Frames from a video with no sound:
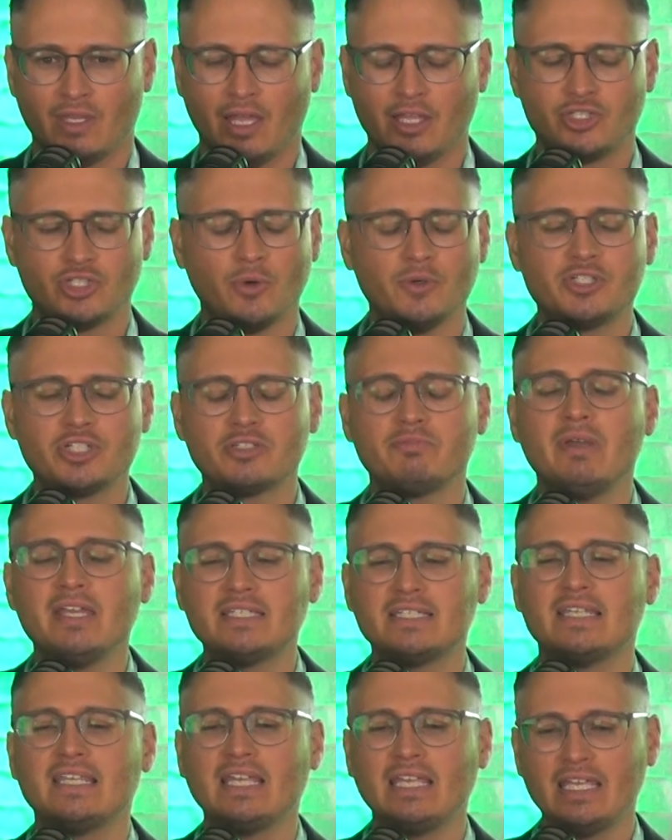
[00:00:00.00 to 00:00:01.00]
And so it just
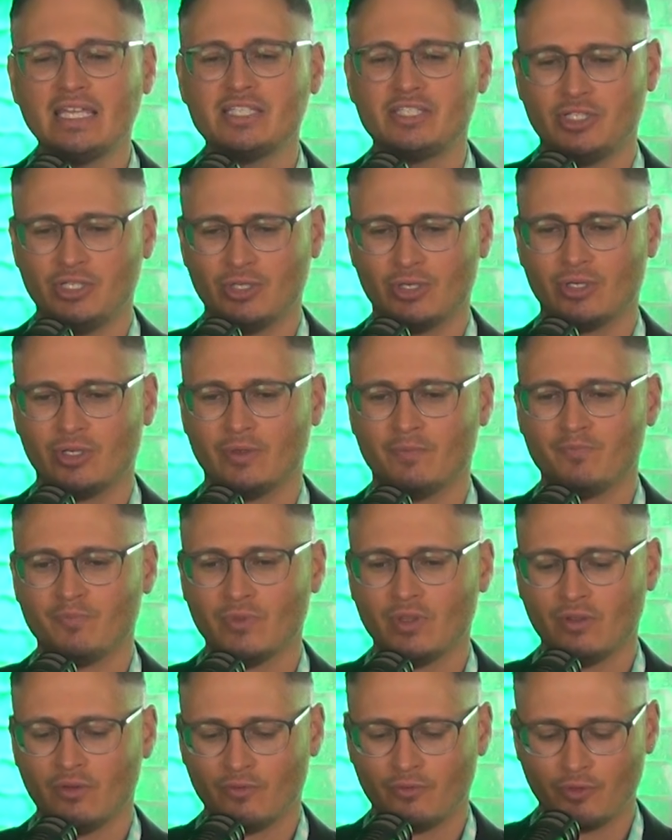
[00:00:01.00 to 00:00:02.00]
makes it easier
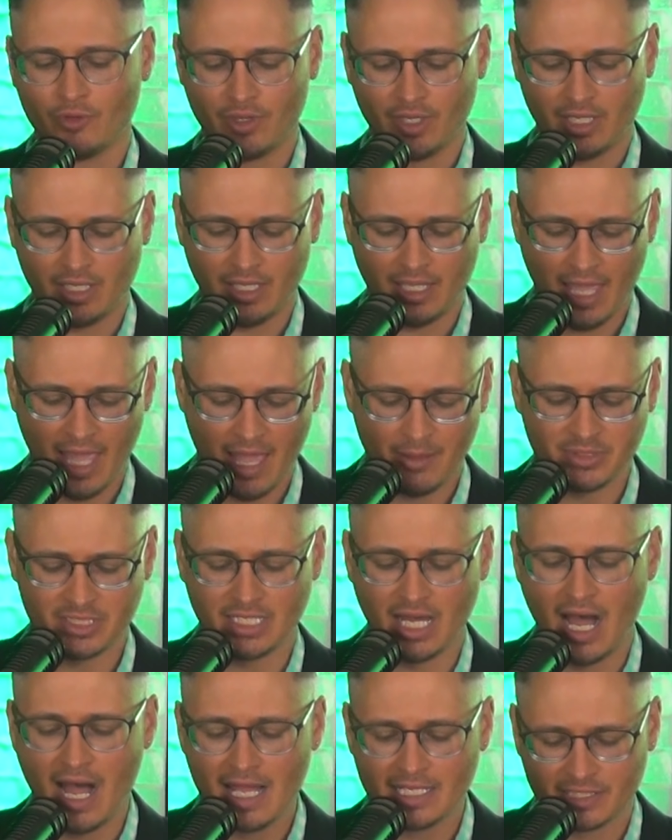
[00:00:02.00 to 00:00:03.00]
for the camps
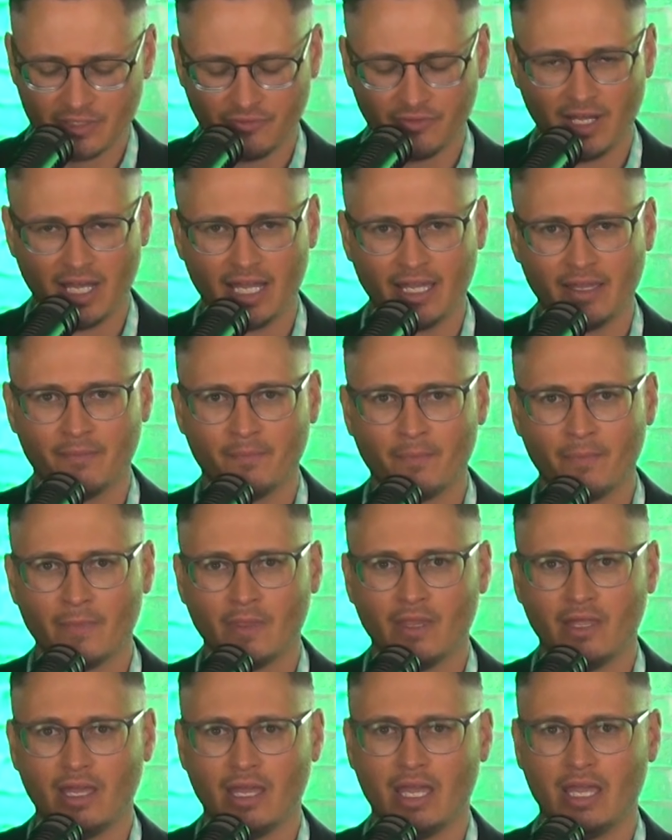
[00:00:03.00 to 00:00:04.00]
to ossify
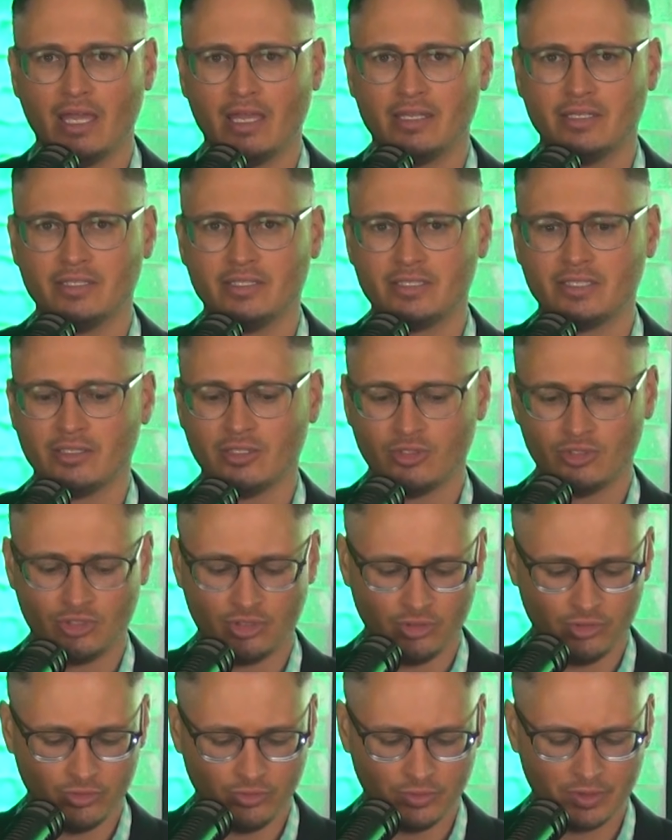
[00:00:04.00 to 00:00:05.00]
and
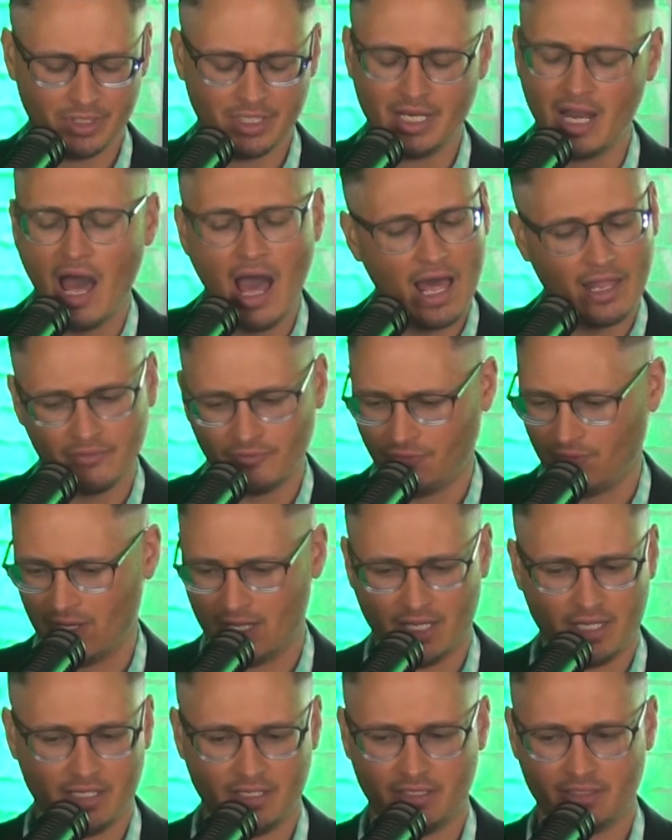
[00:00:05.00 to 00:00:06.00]
to not
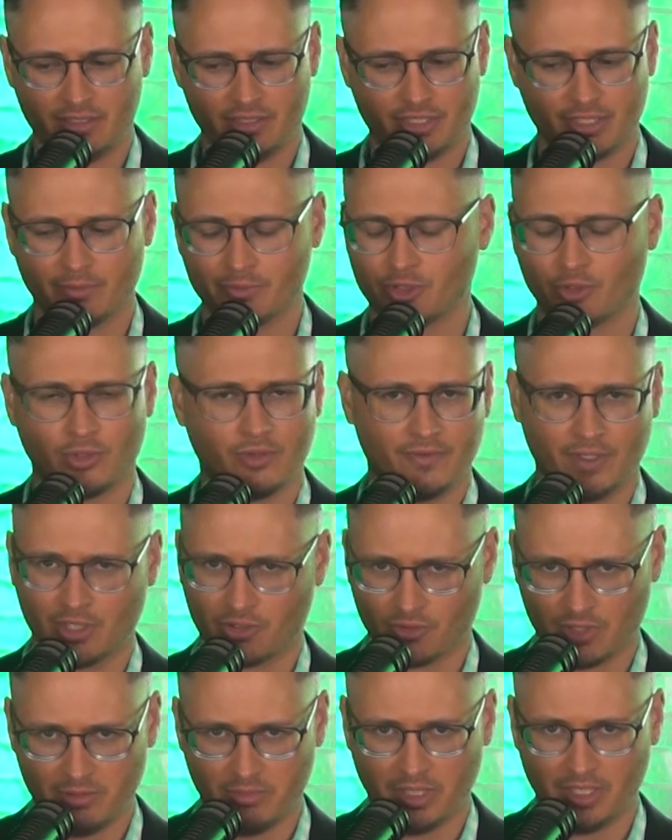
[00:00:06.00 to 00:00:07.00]
find some sort of an
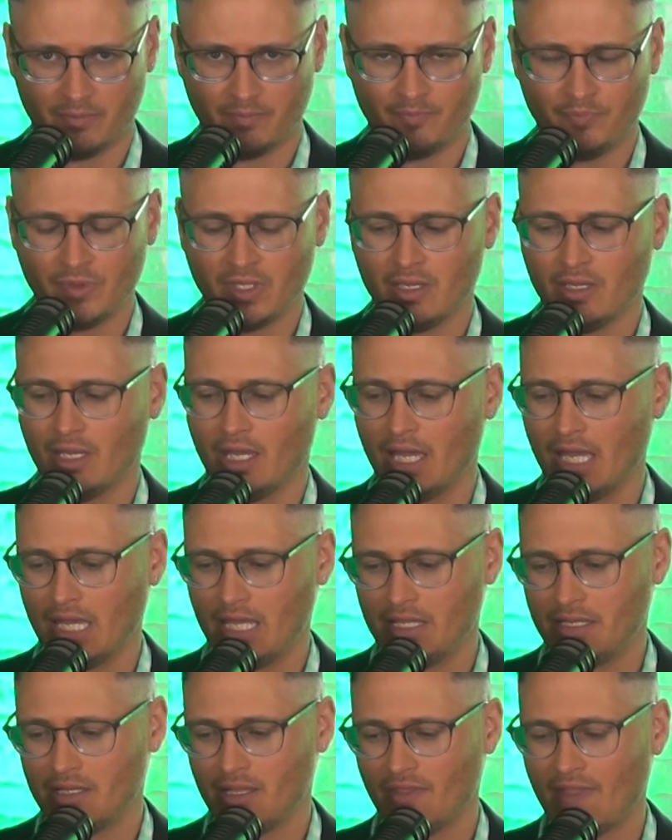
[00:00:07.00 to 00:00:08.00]
agreement.
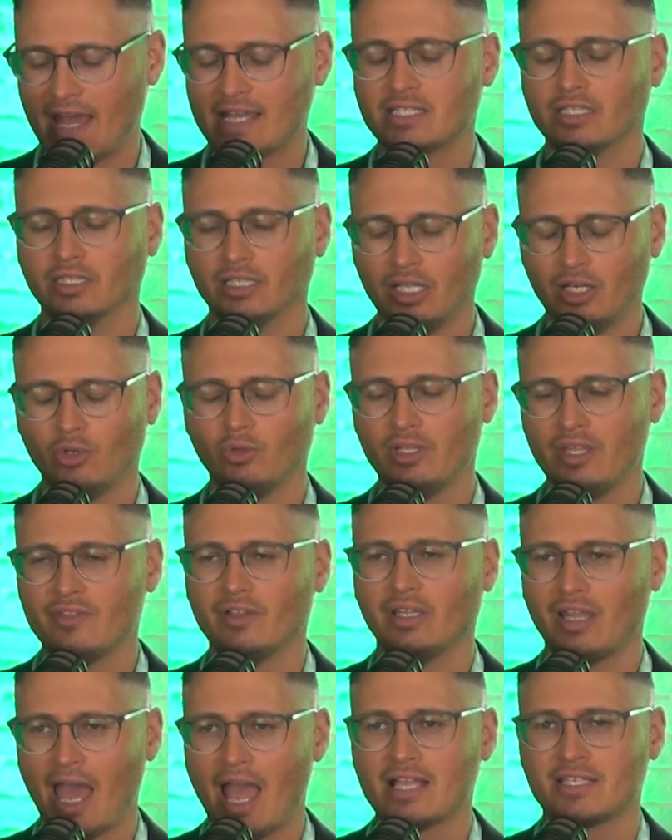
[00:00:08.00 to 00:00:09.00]
And that's literally
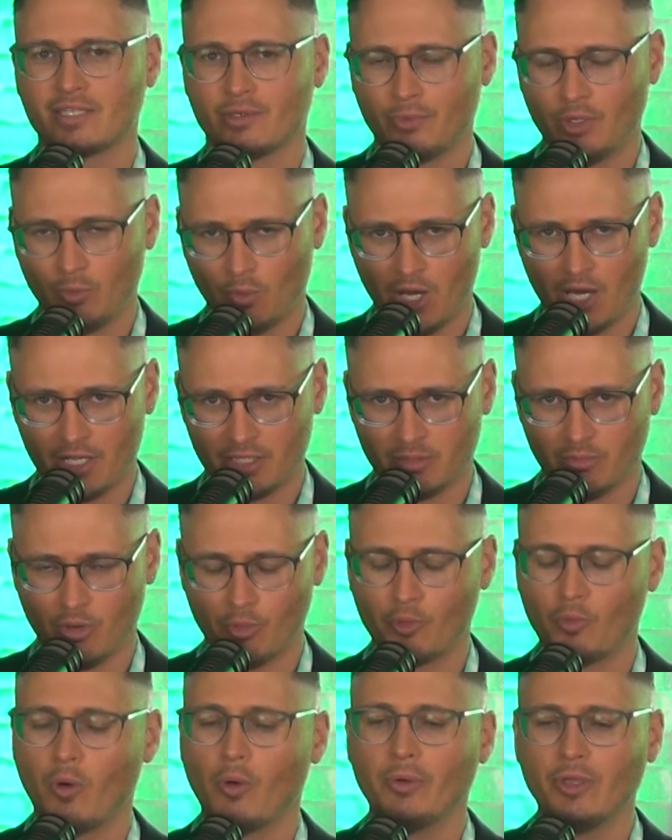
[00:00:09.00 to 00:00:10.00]
the last thing we want at the
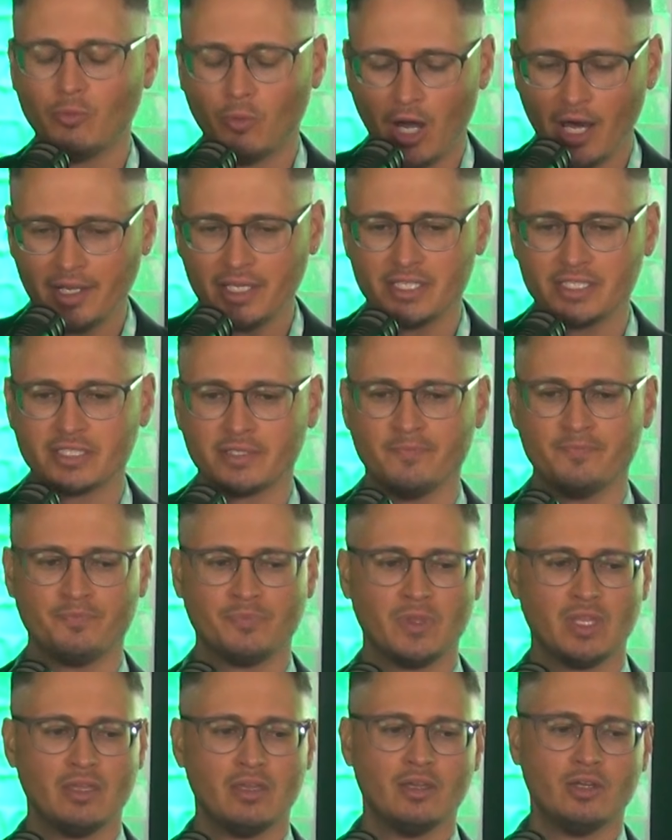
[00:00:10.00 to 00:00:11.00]
moment. What we want is,
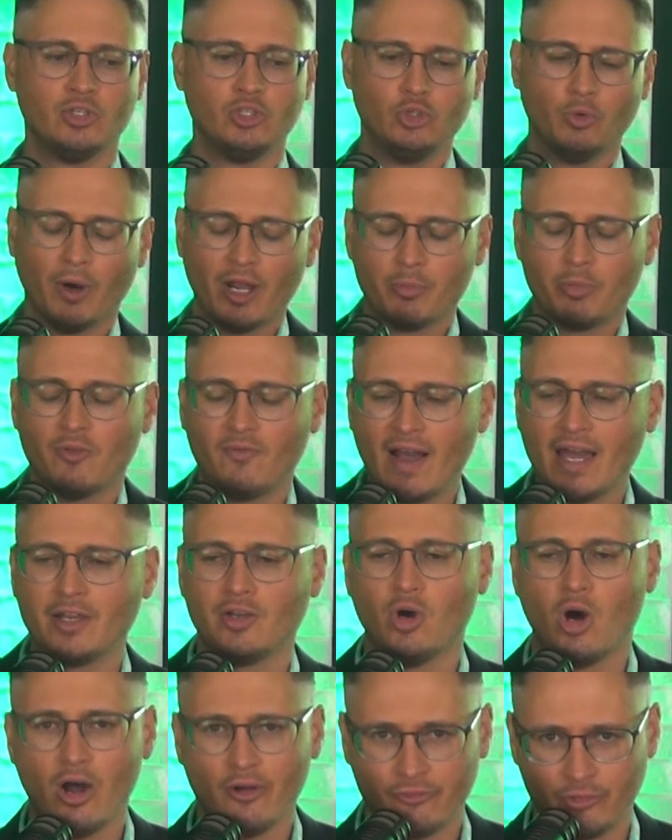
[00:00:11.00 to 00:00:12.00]
you want to provide
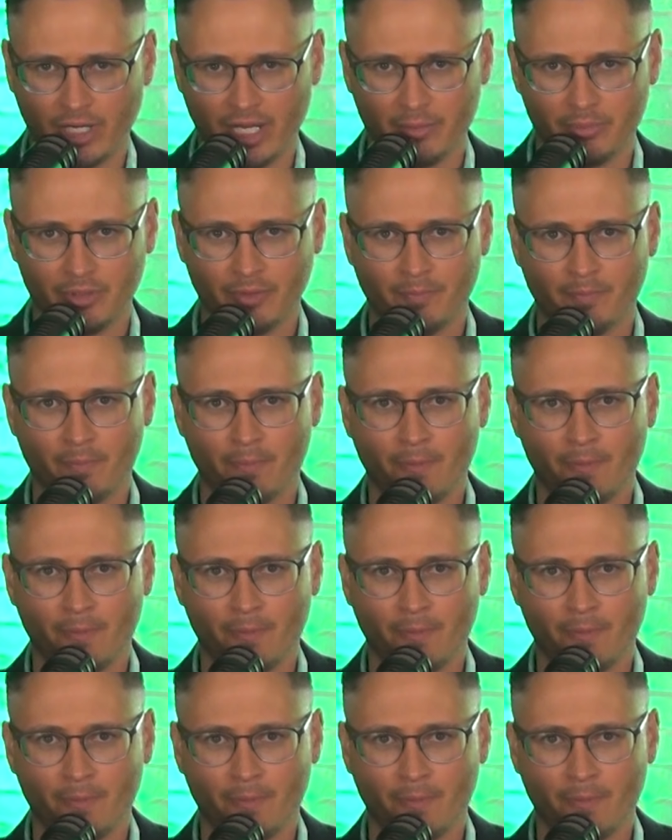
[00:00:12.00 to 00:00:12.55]
an off-ramp.